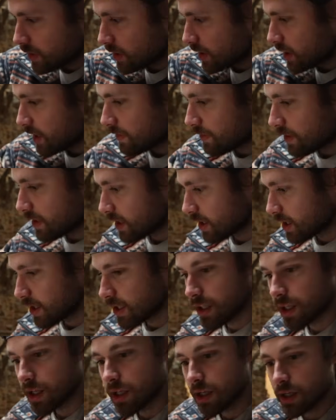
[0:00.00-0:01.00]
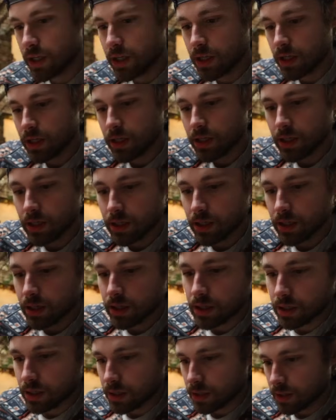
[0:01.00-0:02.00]
and then
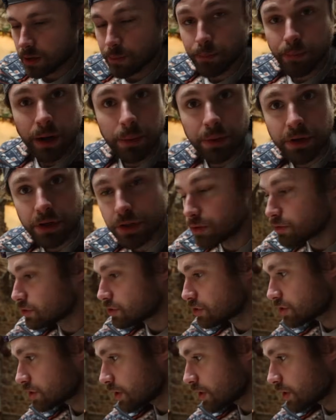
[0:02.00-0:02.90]
baba ganoush.